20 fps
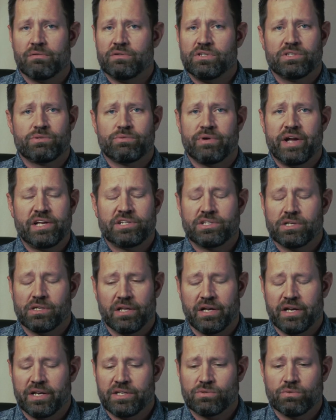just
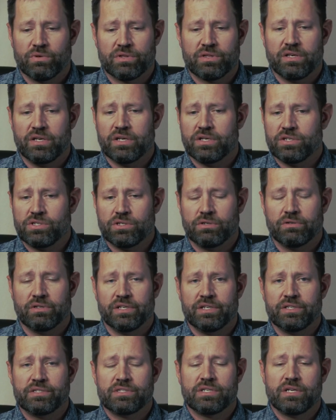rationalize what the
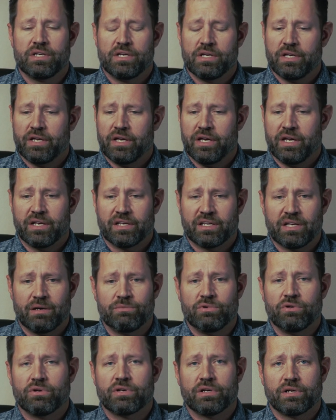issue is and
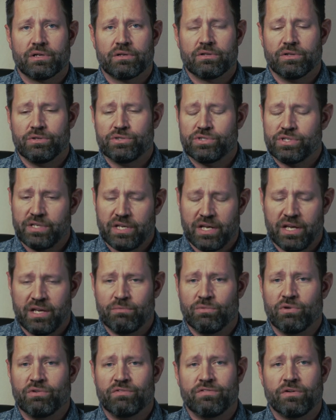come to a conclusion
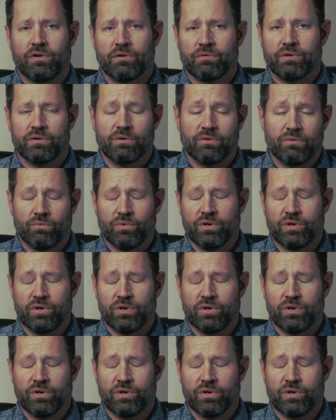and move forward.